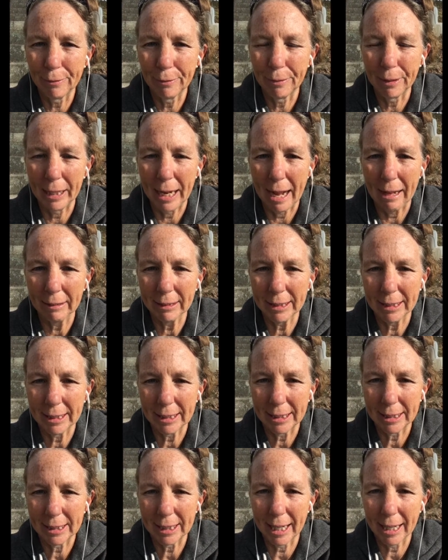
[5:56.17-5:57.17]

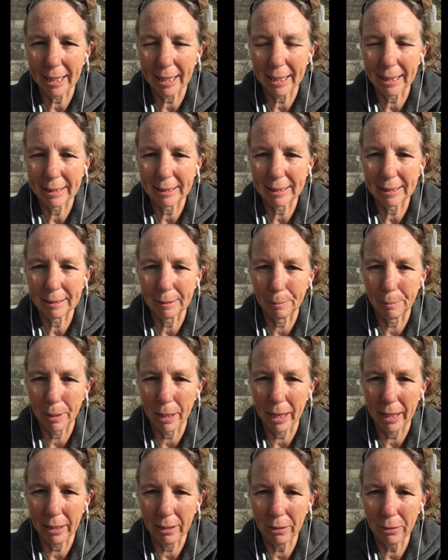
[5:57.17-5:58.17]
reality check into
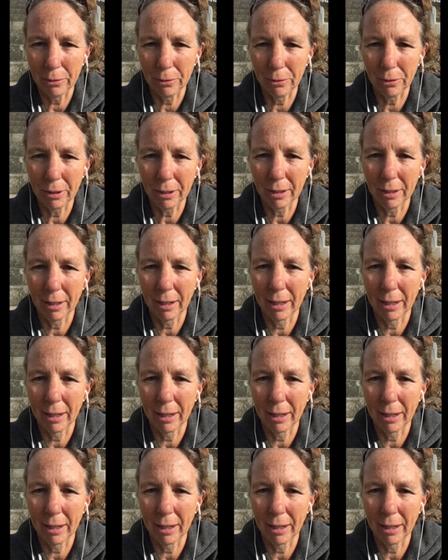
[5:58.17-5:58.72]
my youth